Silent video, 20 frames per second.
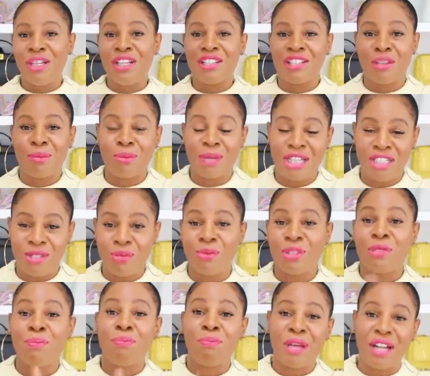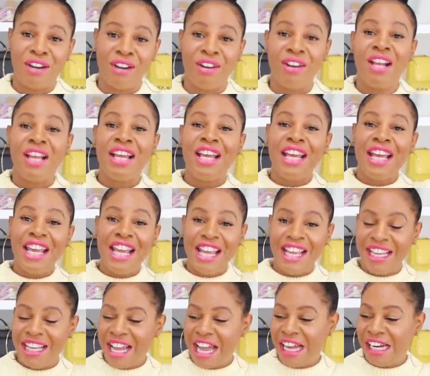because the price was better
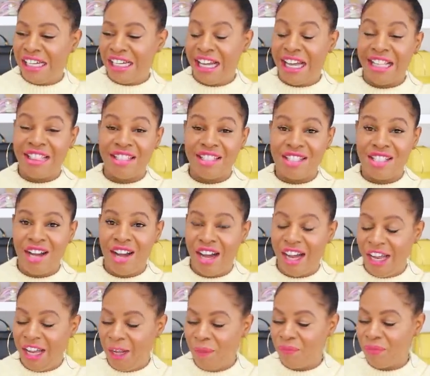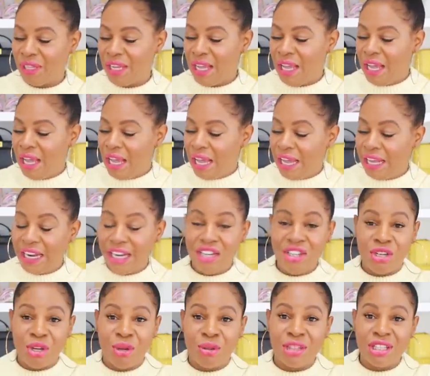in Canada at the time. And I
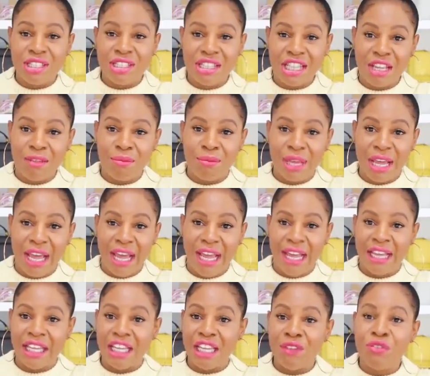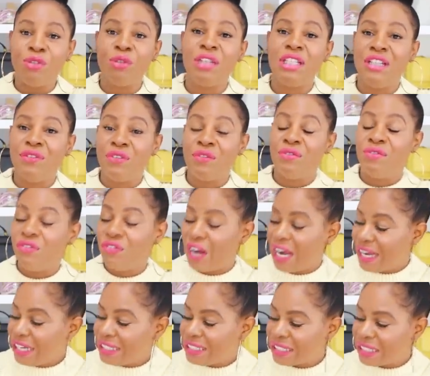know the same bag, if you can even
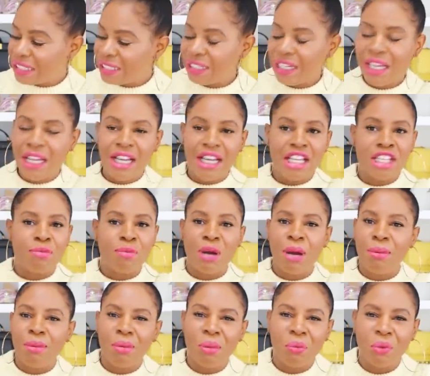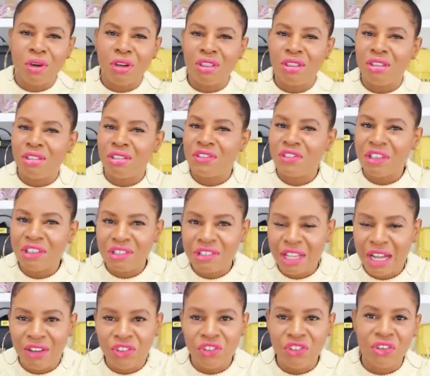find it, is probably worth six
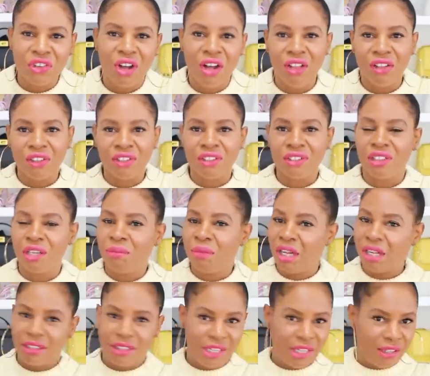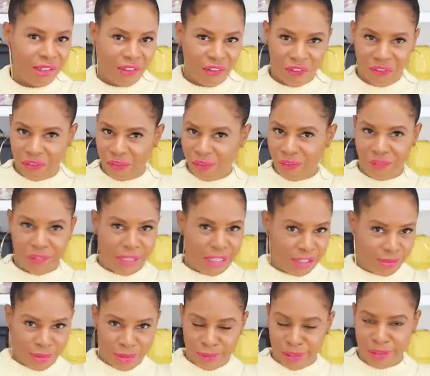thousand dollars. I'm not selling it, so don't even
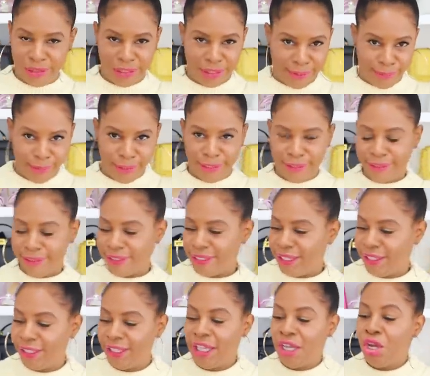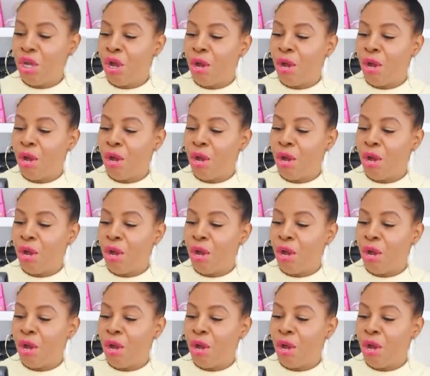ask me about that. I'm not gonna sell it.